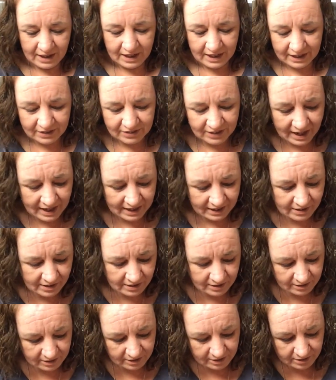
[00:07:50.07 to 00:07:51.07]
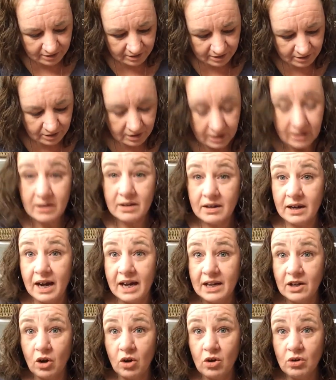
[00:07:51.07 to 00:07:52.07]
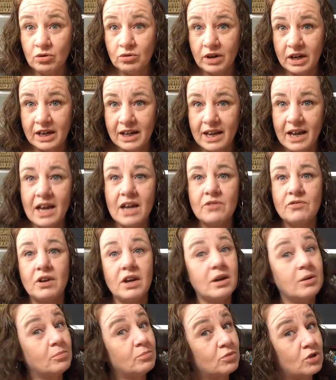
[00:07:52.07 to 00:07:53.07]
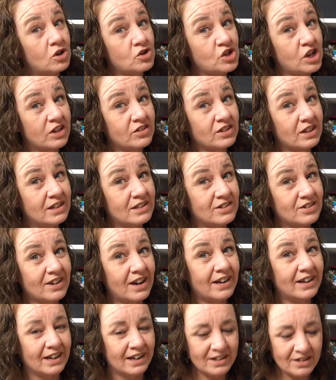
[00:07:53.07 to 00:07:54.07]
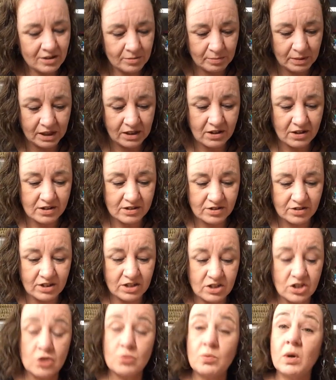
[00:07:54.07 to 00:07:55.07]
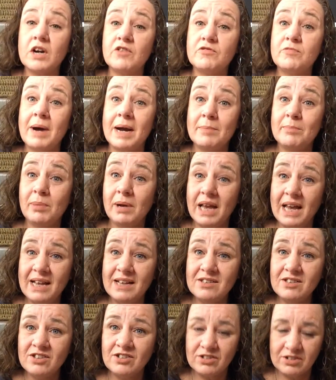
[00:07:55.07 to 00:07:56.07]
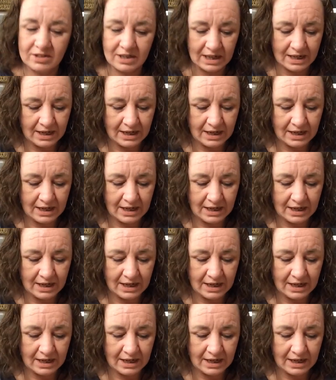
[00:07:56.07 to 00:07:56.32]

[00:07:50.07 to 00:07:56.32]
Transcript: And then I already have a project inside it because this is one of my plans.